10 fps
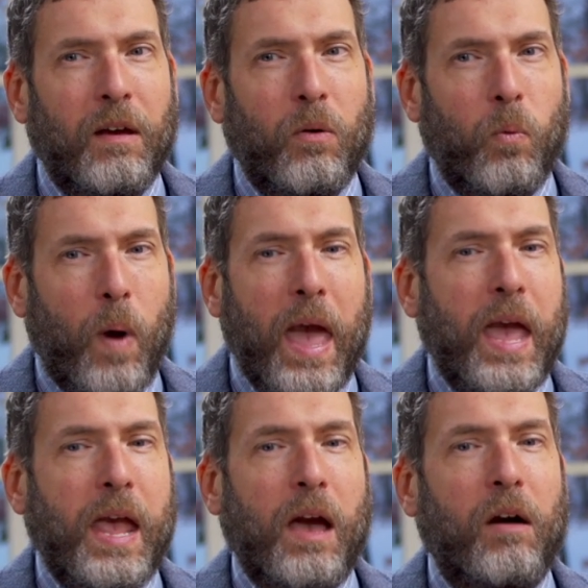
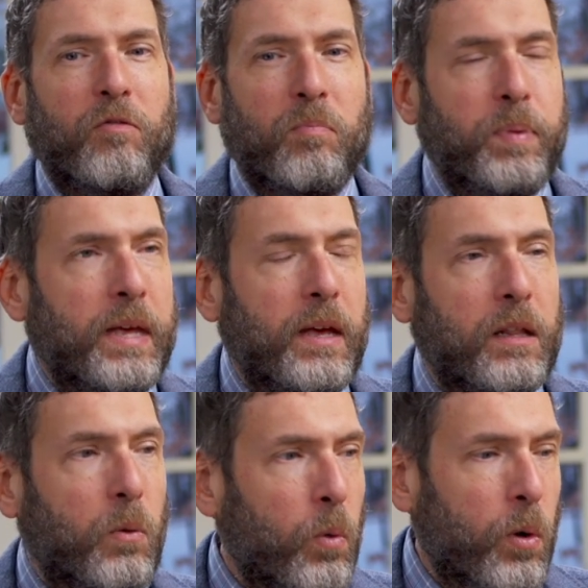way of being
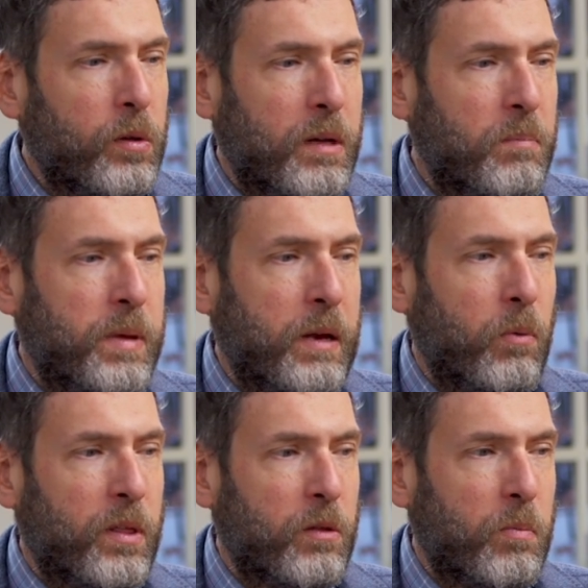in the world and being
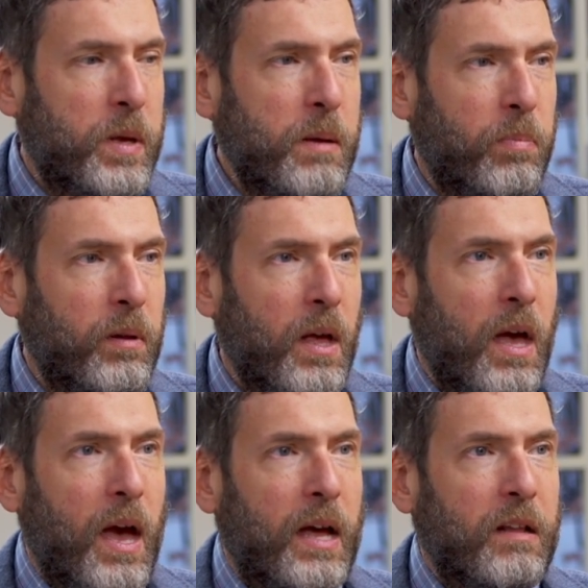with other people.
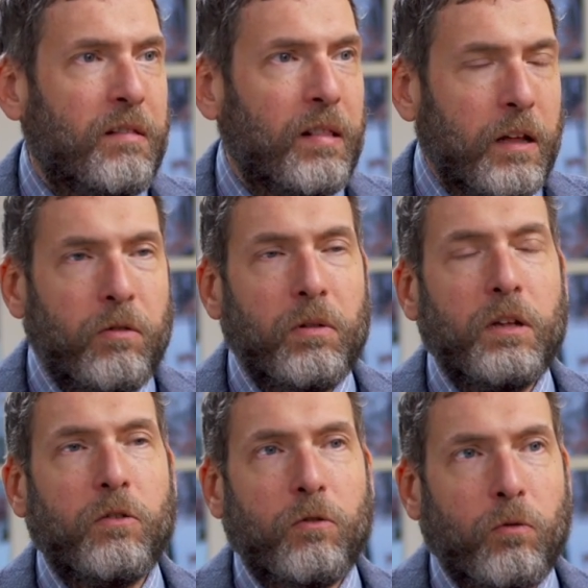And it's
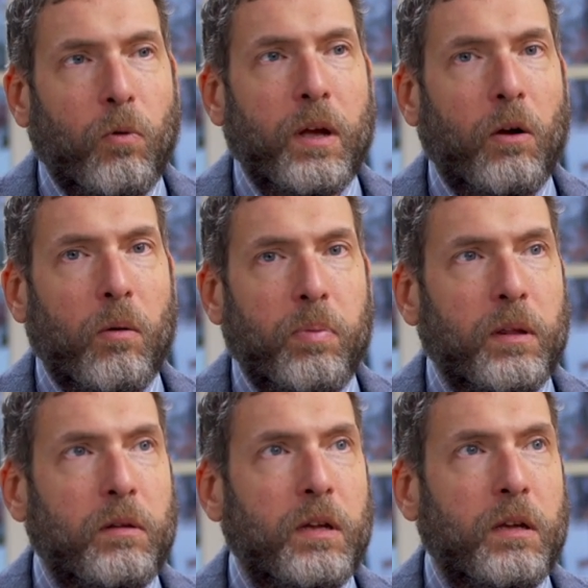literally destroying our
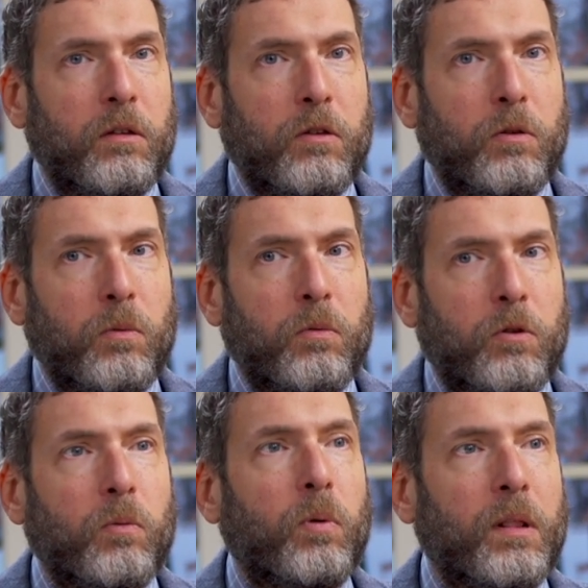ability to,
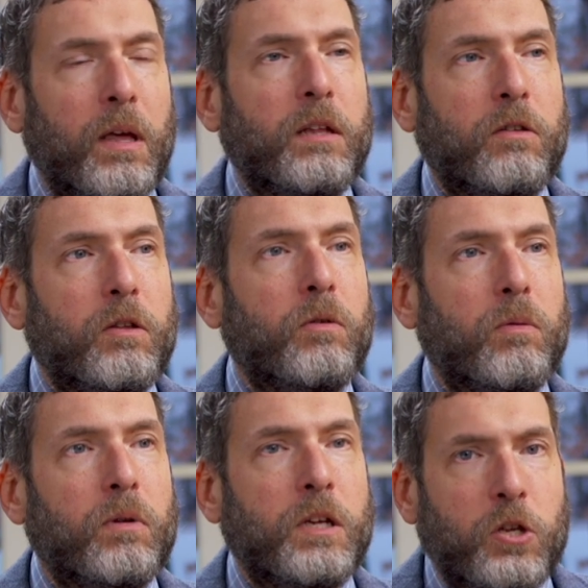to relate
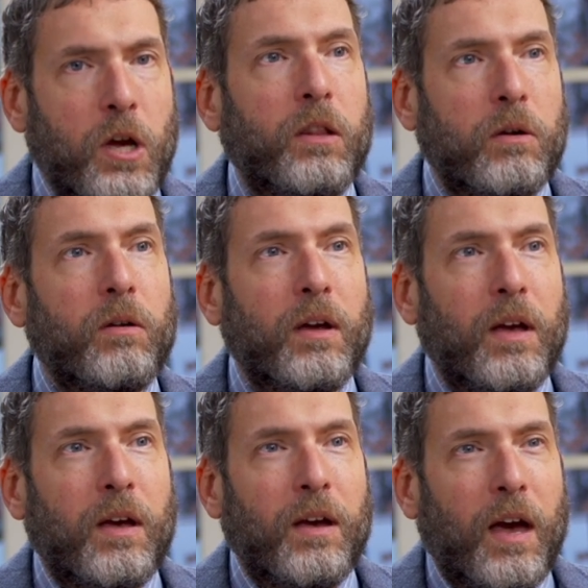to each other
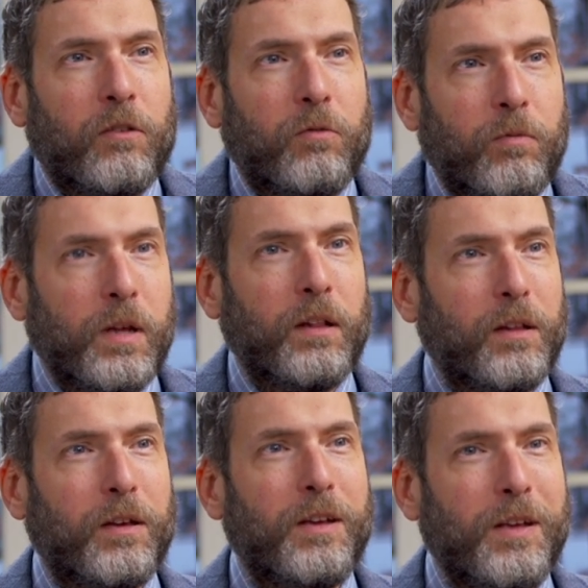as real
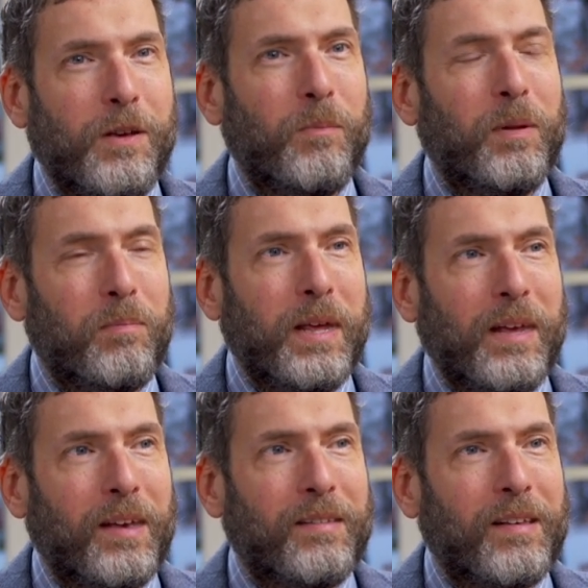human
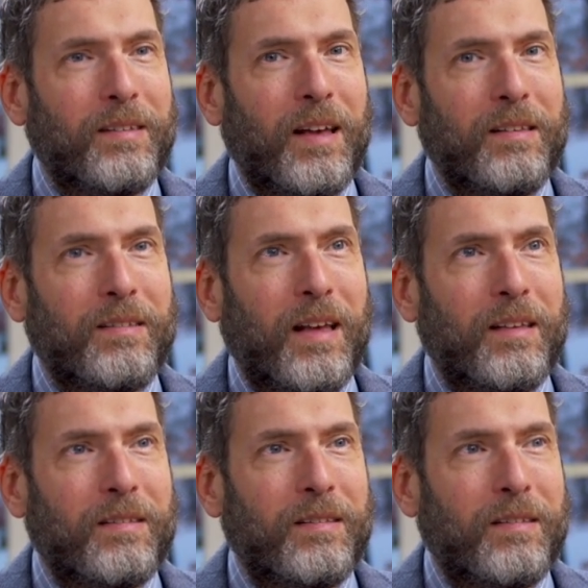beings, as, as,
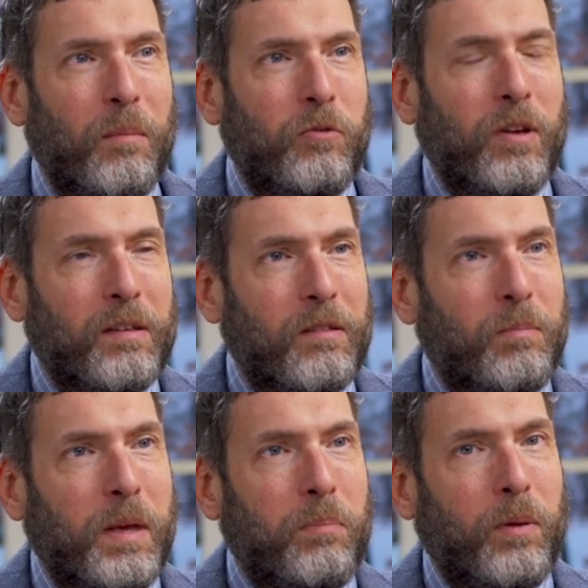as subjects, as
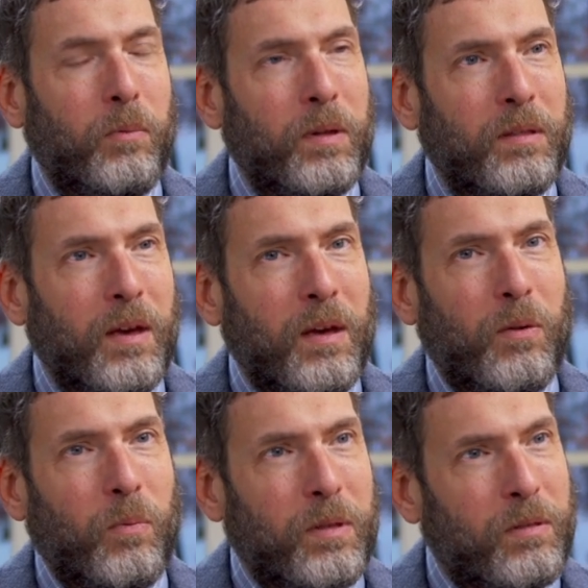people with,
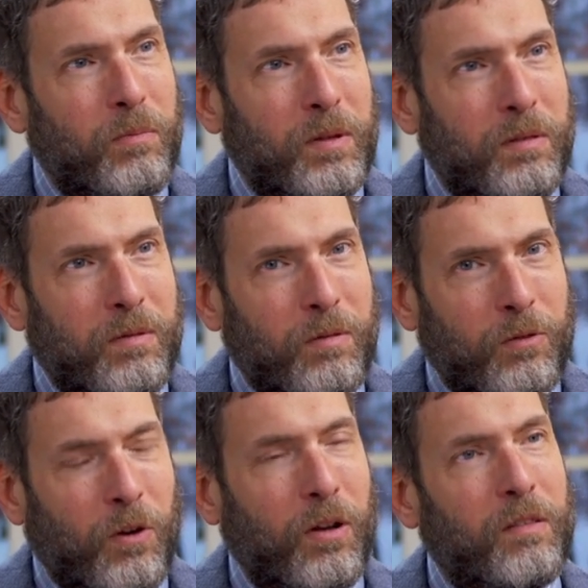with, with
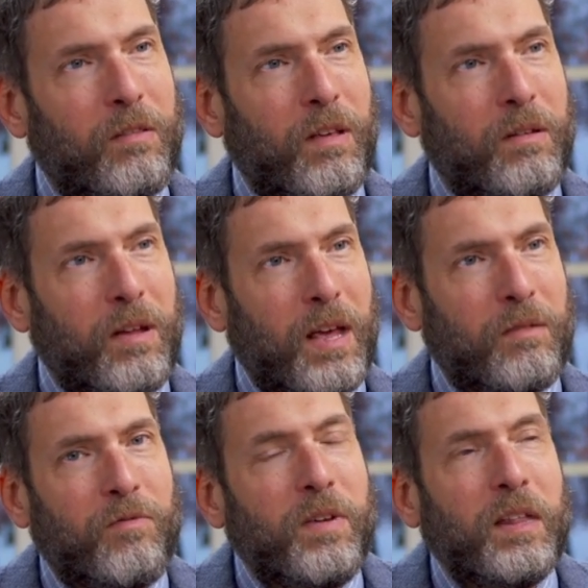thoughts and,
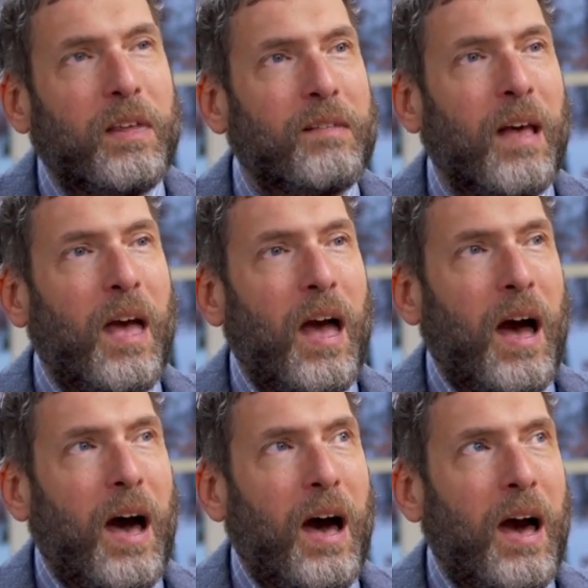and feelings.
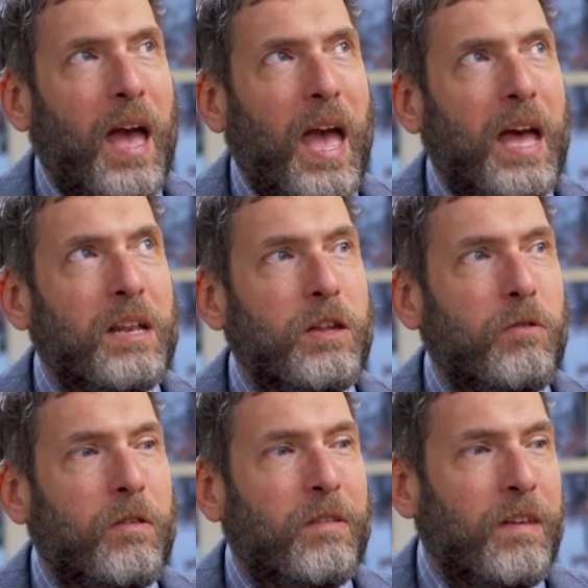Uh, and
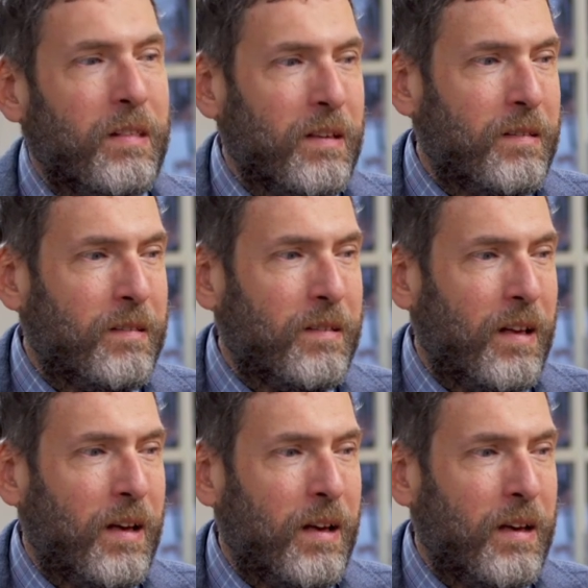you see this
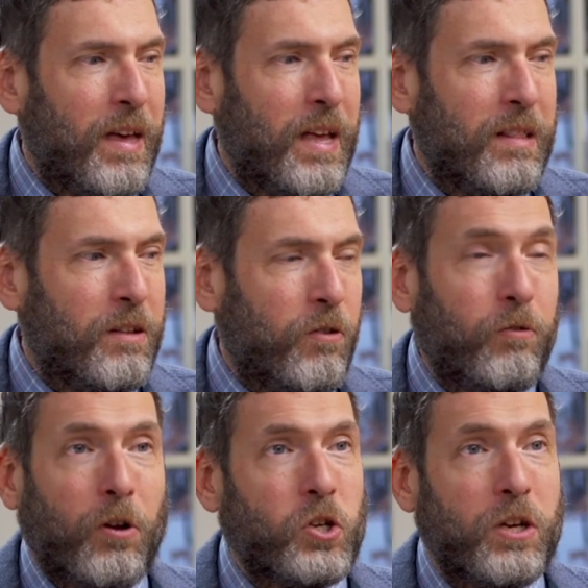uh, in the
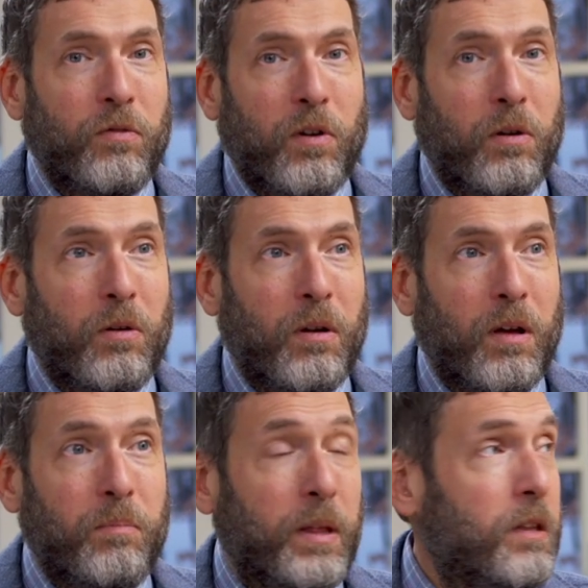destruction of our
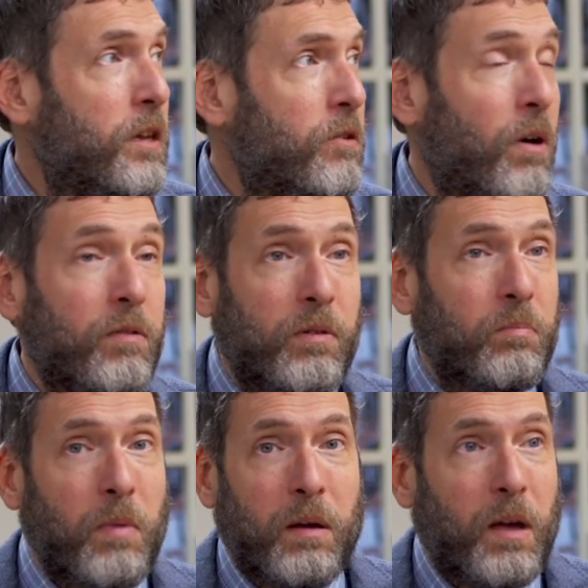ability to have a,
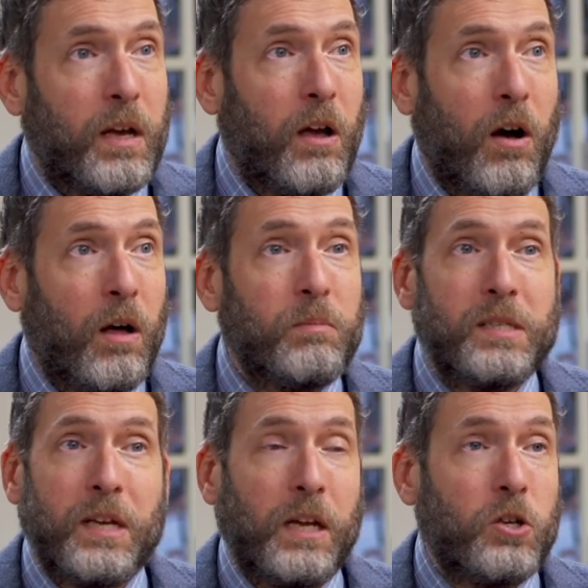a, a, calm,
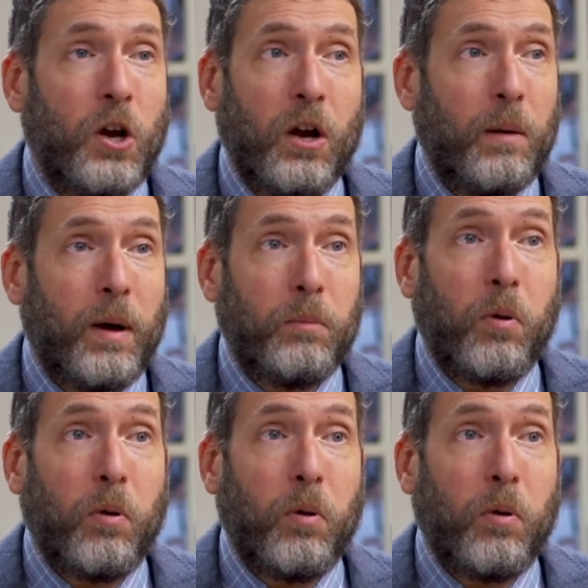sane talk about